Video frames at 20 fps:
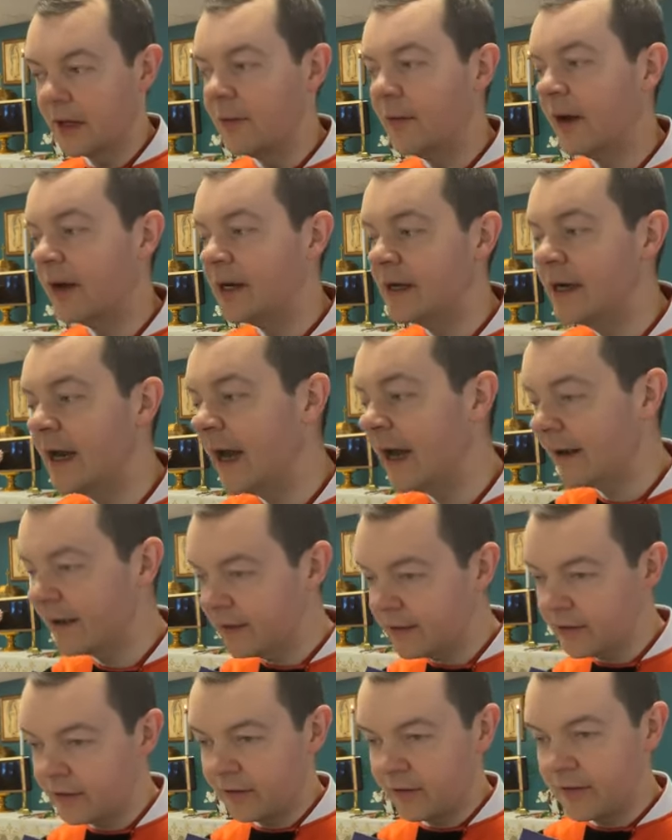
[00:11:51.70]
I want an
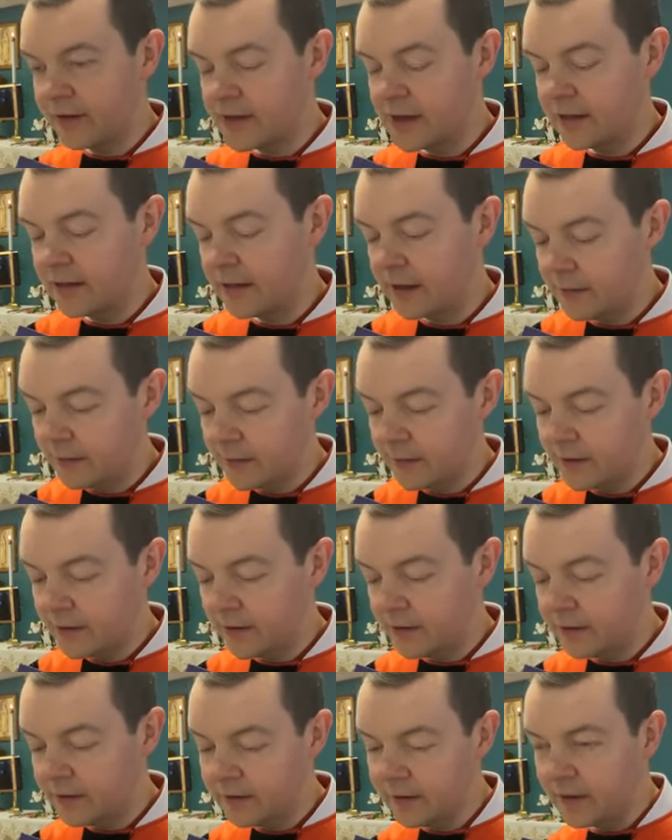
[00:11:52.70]
exorcism.
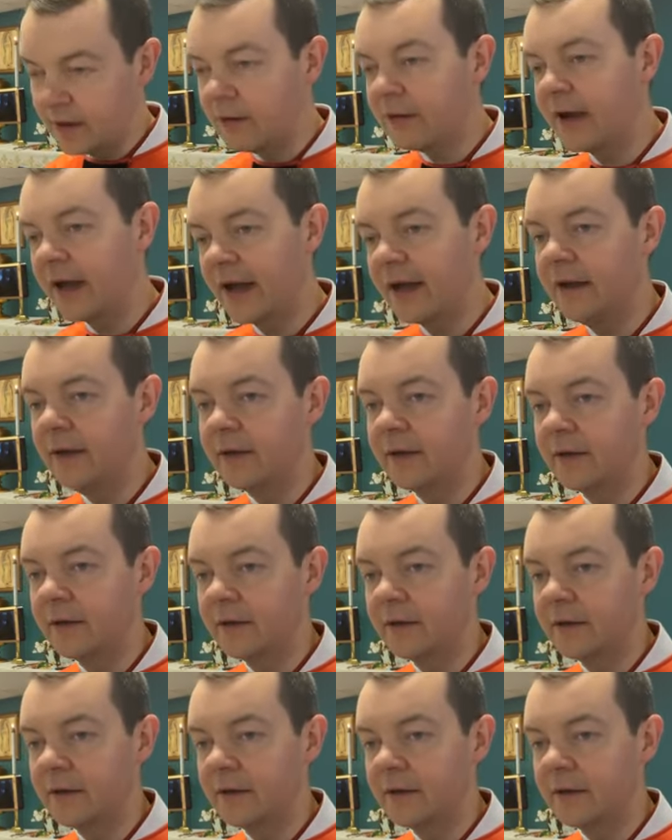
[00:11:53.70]
Okay?